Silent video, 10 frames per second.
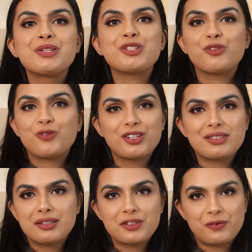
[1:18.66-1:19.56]
So first
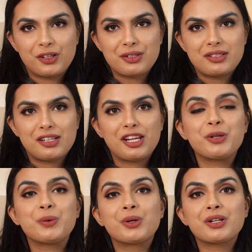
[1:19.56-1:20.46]
things first, in
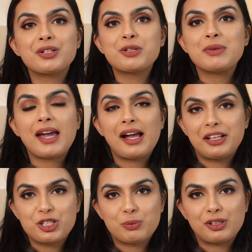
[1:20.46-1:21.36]
order to be
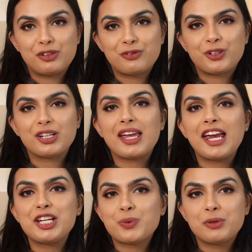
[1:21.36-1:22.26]
eligible for an
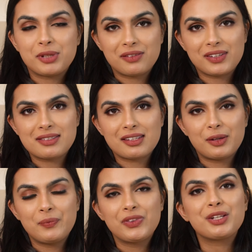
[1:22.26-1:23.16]
H1B
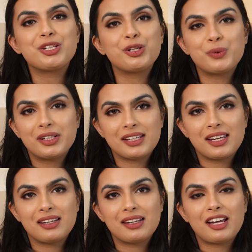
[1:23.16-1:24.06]
visa, you will
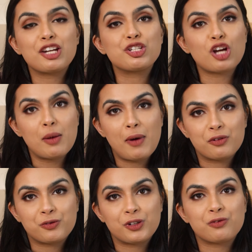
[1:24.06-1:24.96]
need a job
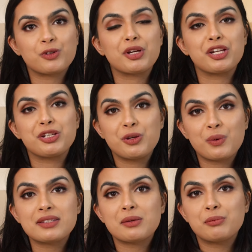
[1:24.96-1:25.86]
offer from a
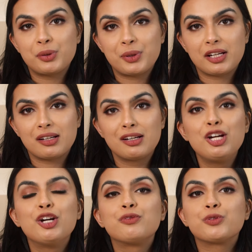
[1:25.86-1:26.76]
US employer
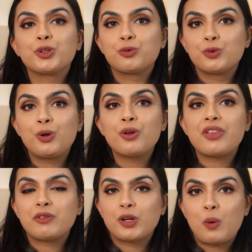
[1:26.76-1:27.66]
for a role
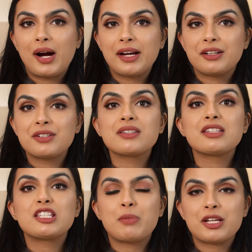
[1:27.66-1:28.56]
that requires
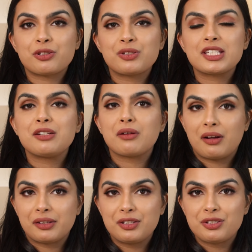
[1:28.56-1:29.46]
specialty
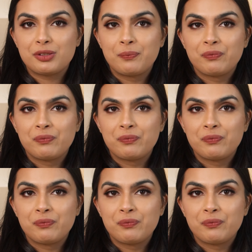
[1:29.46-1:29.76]
knowledge,